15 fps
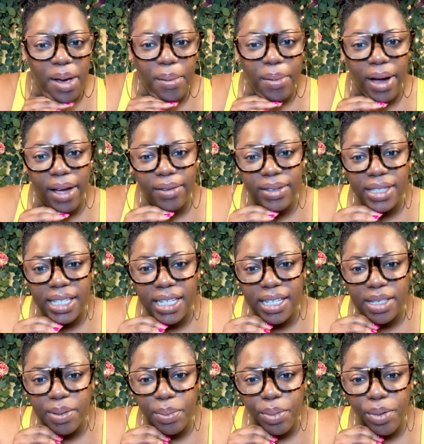Privacy
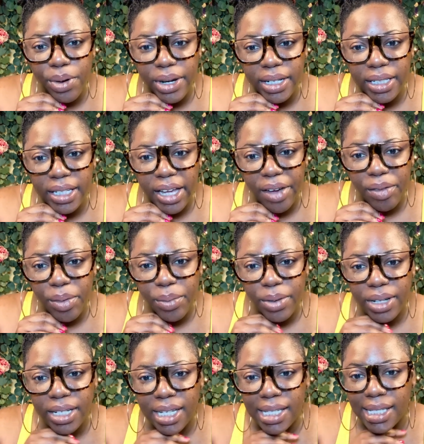is important.
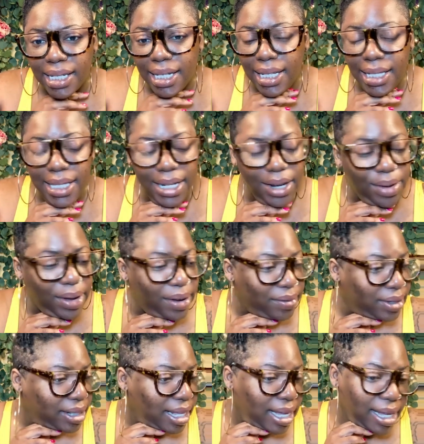Everyone doesn't need to know
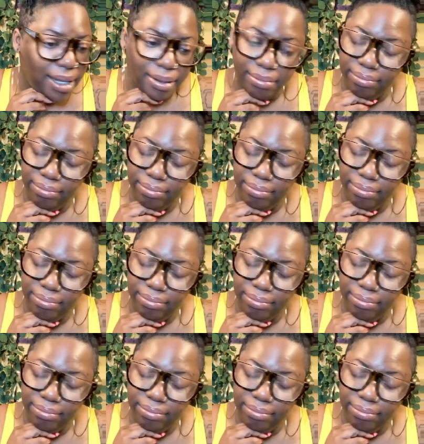everything.